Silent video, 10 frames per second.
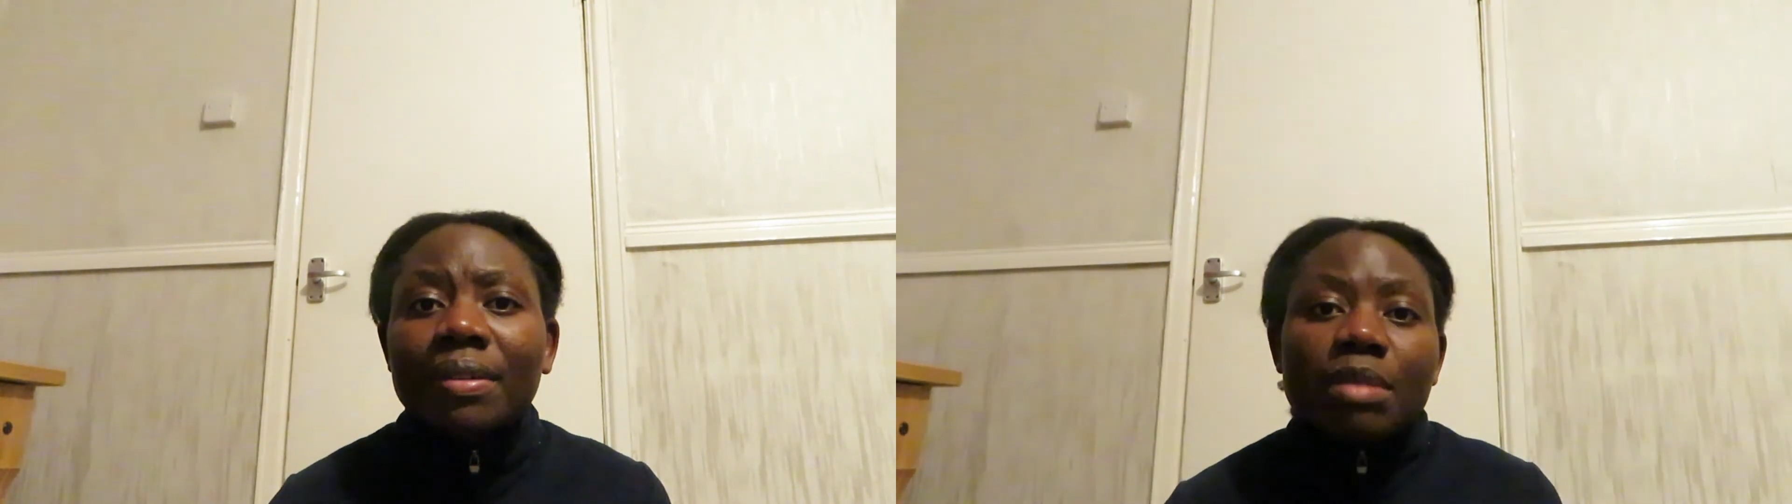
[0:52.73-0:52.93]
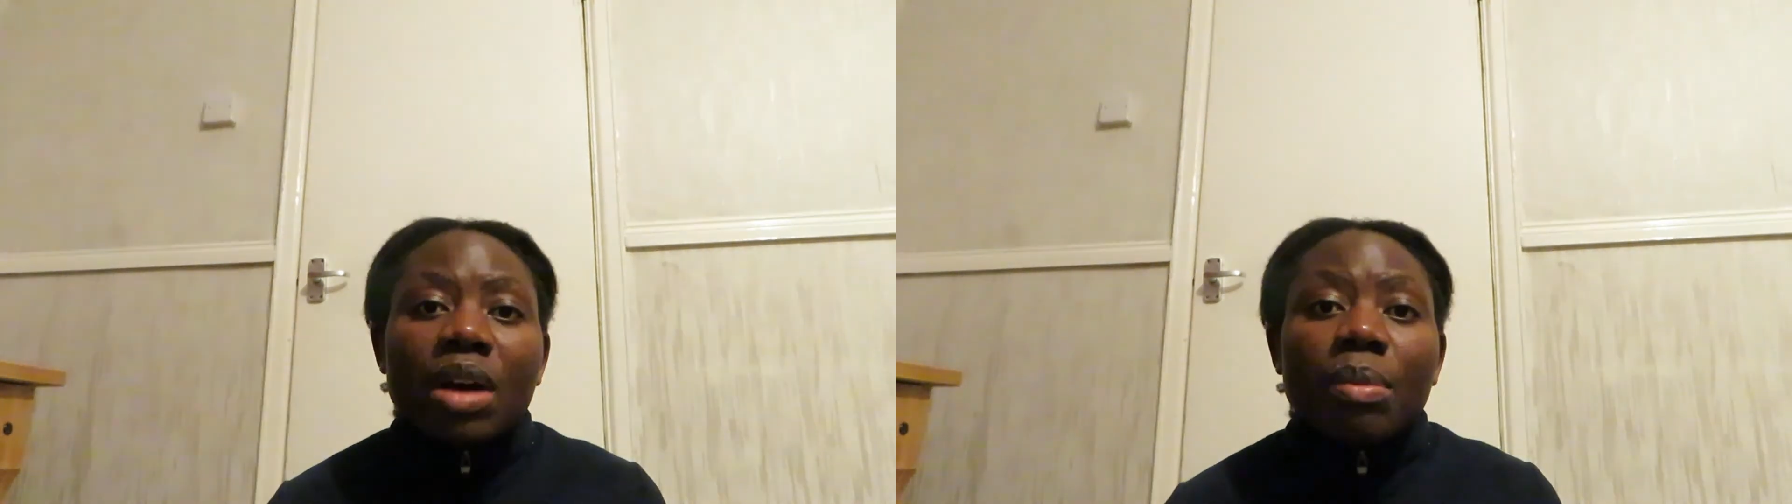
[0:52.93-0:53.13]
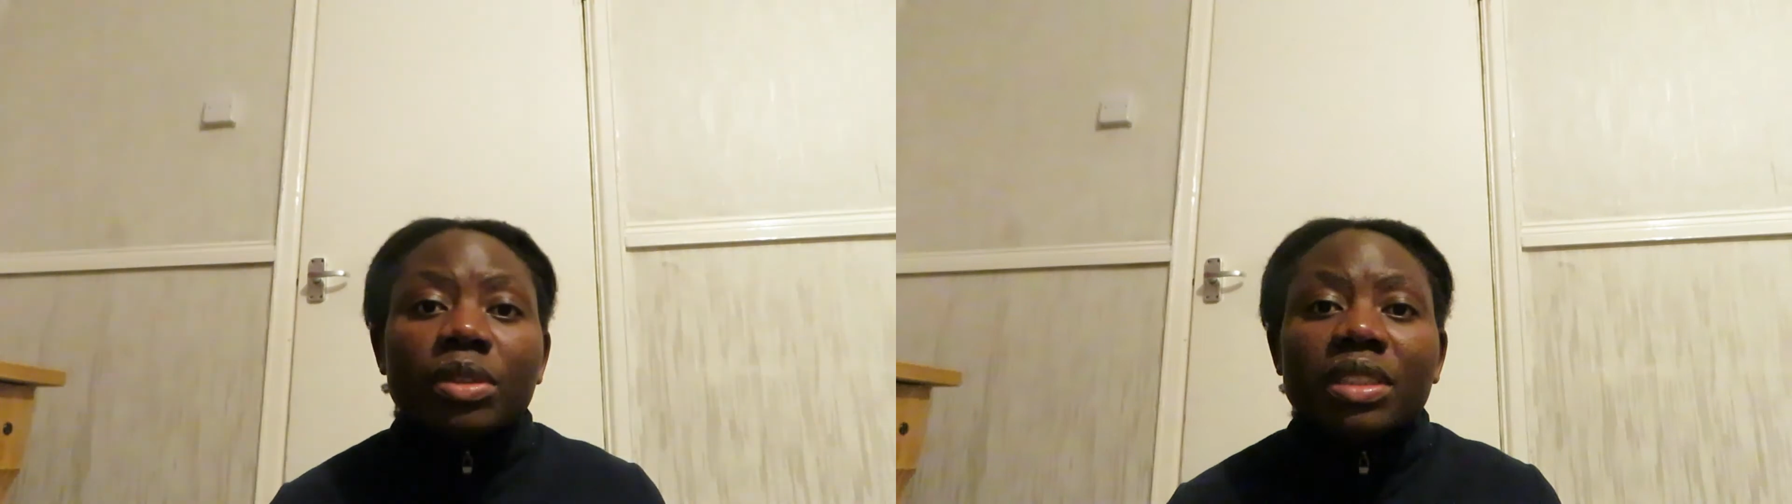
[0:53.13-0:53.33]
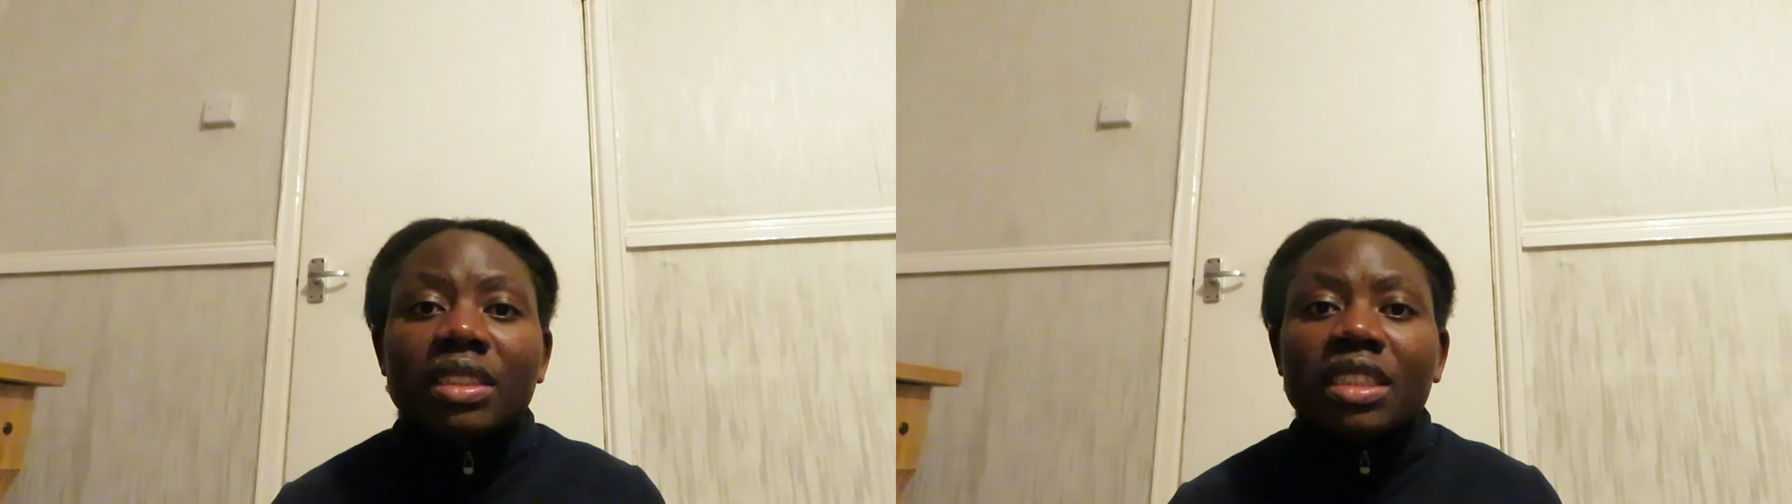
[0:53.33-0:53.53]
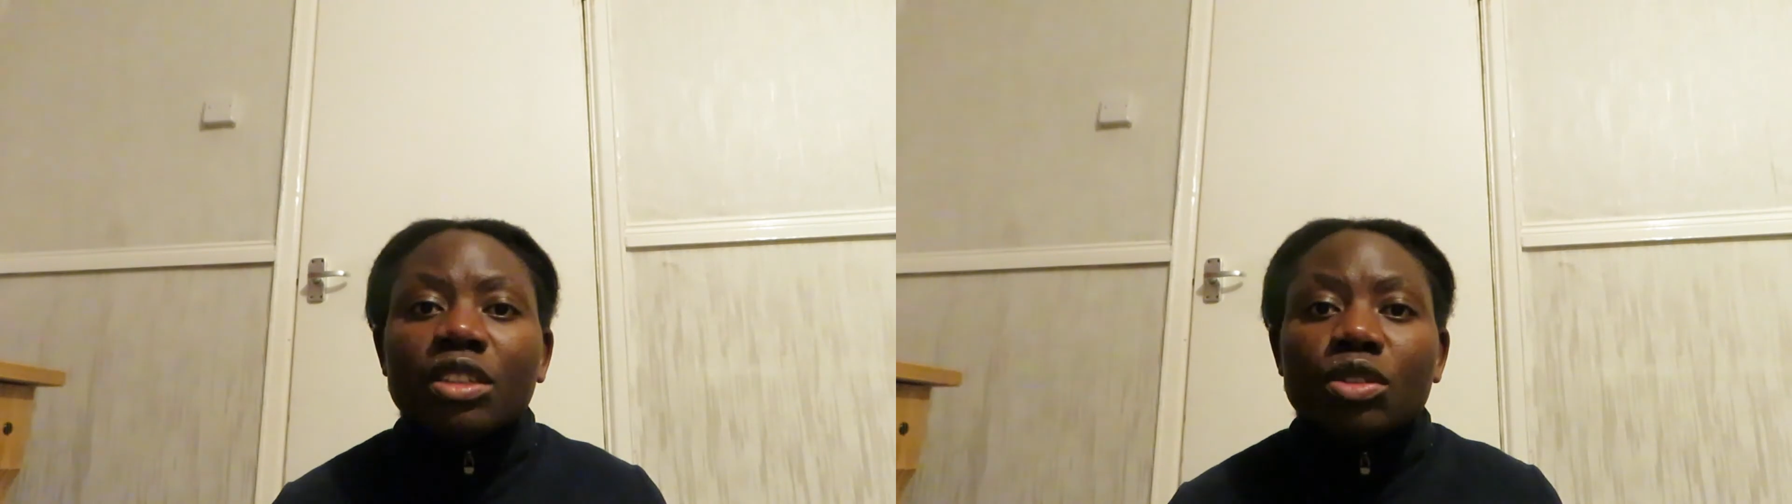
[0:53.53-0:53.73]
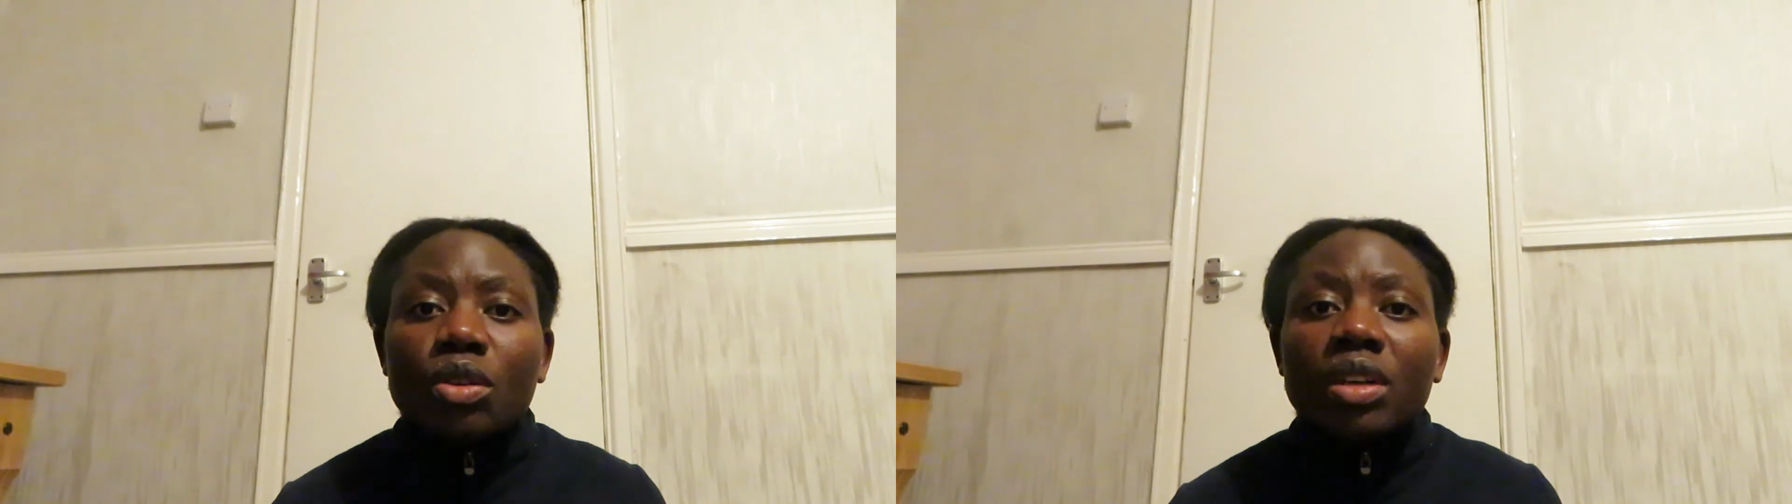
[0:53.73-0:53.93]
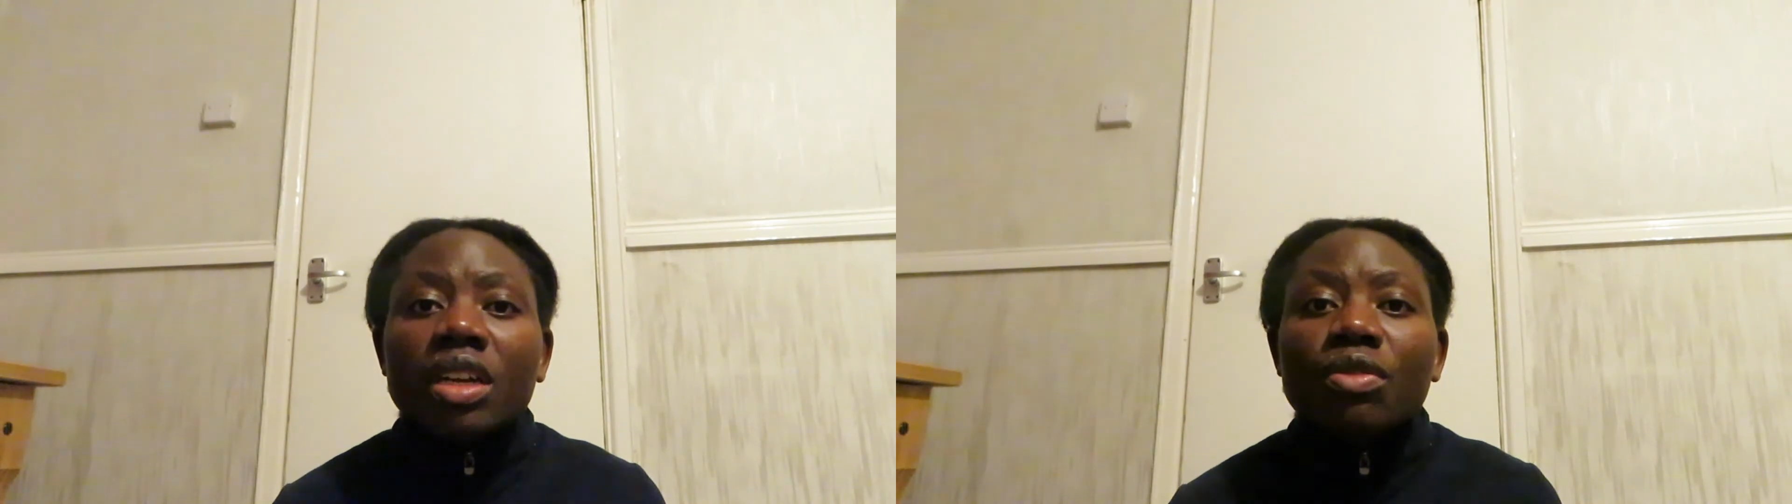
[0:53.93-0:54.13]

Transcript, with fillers: The Bible says that don't